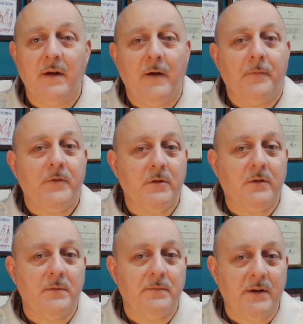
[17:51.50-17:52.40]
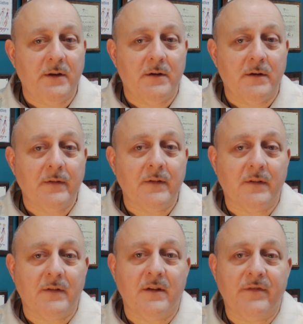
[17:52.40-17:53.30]
YouTube videos and
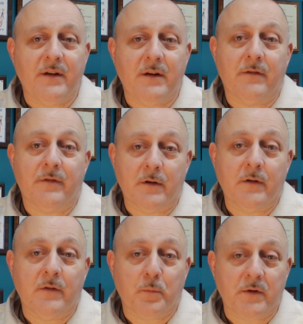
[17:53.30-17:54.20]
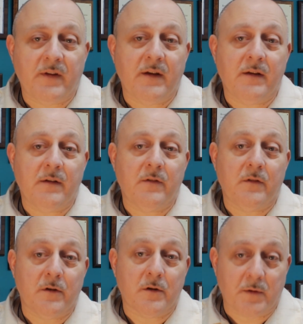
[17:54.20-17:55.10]
see if any of those pertain to
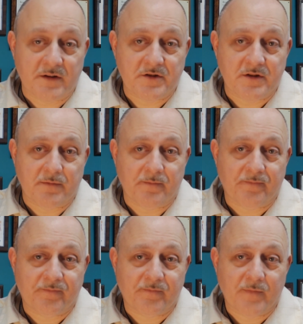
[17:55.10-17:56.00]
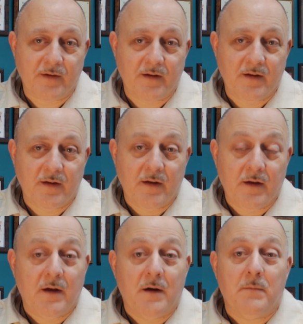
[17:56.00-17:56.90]
your question.
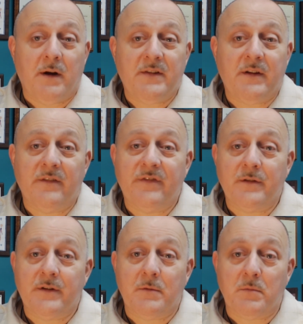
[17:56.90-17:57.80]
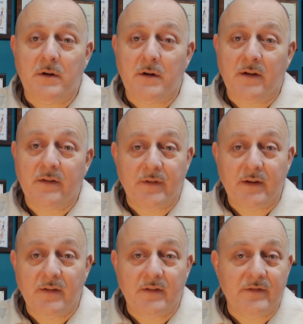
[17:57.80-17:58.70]
My telephone number in Las
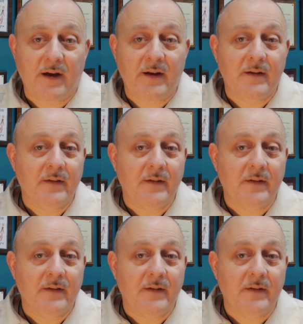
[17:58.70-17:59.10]
Vegas, Nevada is